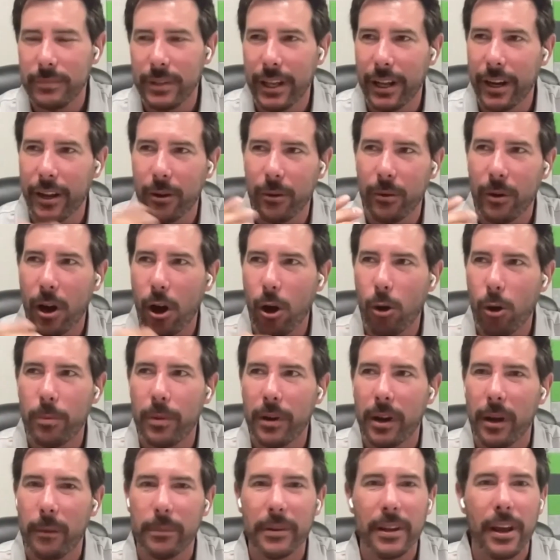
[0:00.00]
you know,
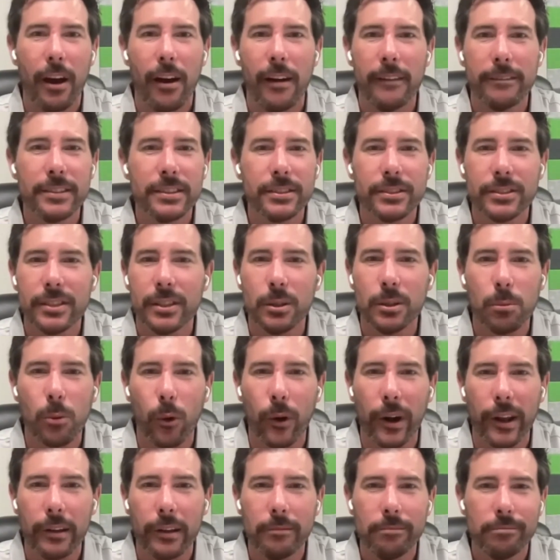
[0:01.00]
open up the office in the
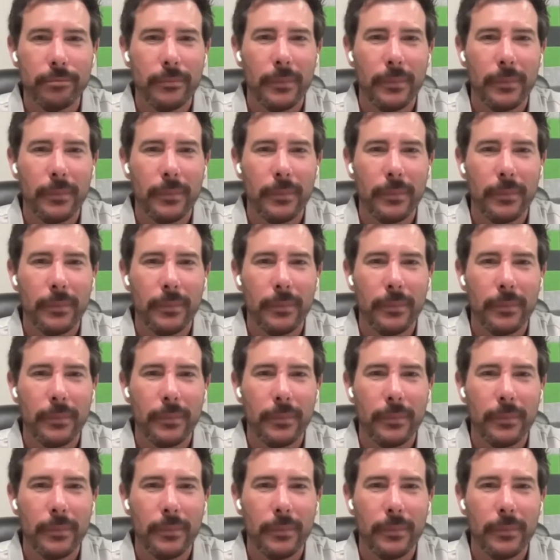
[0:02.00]
morning?